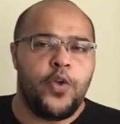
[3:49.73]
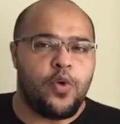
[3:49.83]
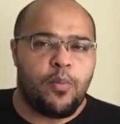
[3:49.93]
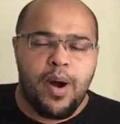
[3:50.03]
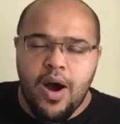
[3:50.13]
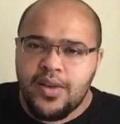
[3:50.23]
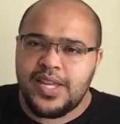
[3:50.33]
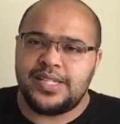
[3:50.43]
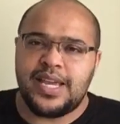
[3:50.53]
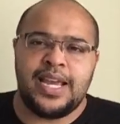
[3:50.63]
Your path
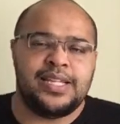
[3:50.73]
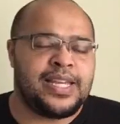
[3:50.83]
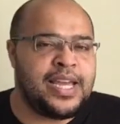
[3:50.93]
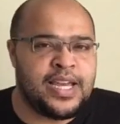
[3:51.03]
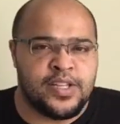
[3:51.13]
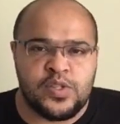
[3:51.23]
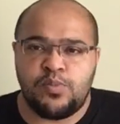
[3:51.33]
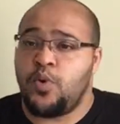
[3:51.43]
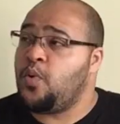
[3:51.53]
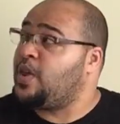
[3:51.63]
is easy, it's
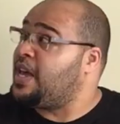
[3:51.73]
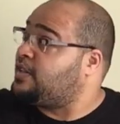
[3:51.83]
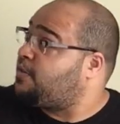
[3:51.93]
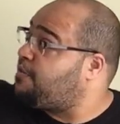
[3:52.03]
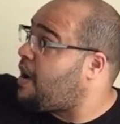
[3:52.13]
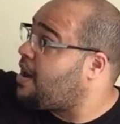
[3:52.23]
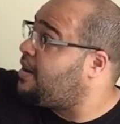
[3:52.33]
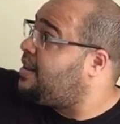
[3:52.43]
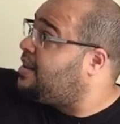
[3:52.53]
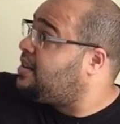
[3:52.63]
smooth, it's
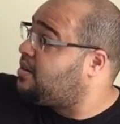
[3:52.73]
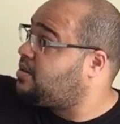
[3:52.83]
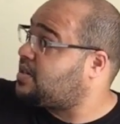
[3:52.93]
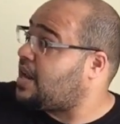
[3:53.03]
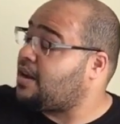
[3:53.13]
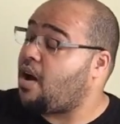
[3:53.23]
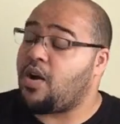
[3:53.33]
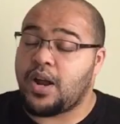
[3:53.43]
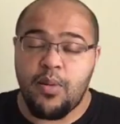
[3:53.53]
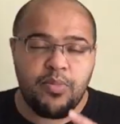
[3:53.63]
fun. The sun
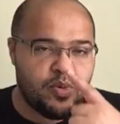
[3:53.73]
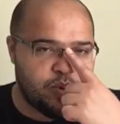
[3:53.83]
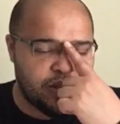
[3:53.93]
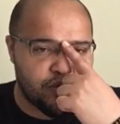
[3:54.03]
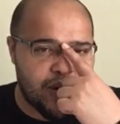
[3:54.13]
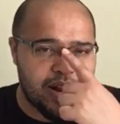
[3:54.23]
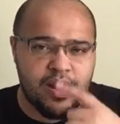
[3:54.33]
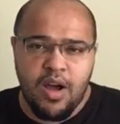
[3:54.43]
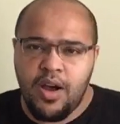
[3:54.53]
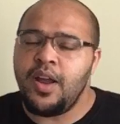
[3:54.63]
card coupled with the strength
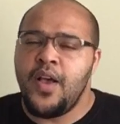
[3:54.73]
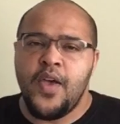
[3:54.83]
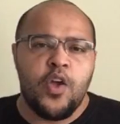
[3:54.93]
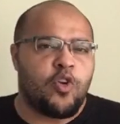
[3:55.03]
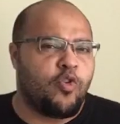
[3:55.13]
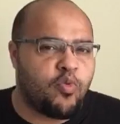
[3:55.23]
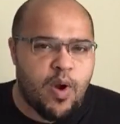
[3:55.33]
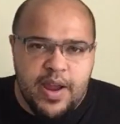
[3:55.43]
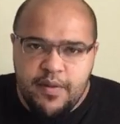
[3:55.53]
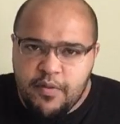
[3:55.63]
card,
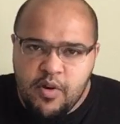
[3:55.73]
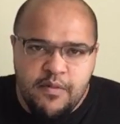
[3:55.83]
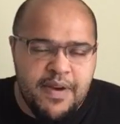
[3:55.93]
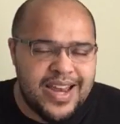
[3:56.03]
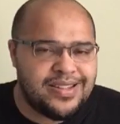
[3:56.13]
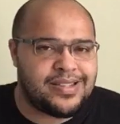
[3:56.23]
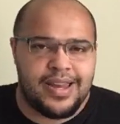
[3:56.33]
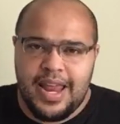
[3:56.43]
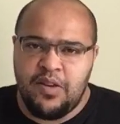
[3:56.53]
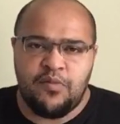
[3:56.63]
great for events
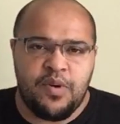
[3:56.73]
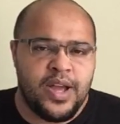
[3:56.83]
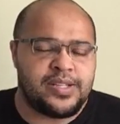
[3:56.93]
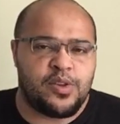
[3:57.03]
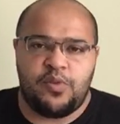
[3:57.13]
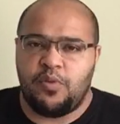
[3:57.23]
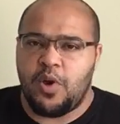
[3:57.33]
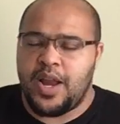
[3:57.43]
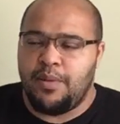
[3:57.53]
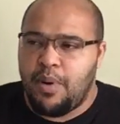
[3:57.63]
and invites. So if you've
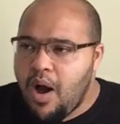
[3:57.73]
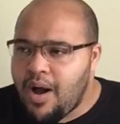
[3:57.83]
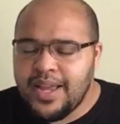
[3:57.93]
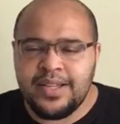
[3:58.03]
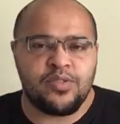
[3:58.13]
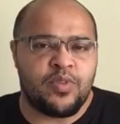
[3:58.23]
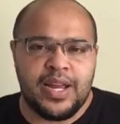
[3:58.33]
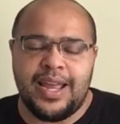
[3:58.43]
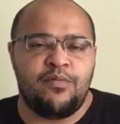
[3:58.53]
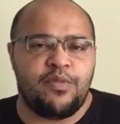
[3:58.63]
got any parties or
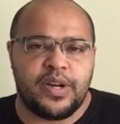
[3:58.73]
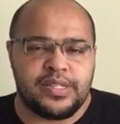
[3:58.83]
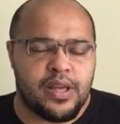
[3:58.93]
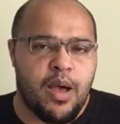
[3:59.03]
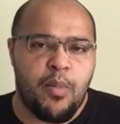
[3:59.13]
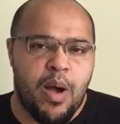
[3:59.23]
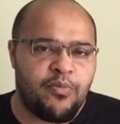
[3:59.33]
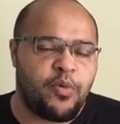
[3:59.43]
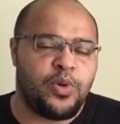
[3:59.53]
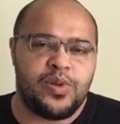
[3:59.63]
any invites that come up
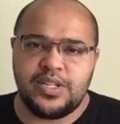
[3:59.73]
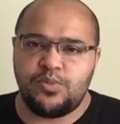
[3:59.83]
for you this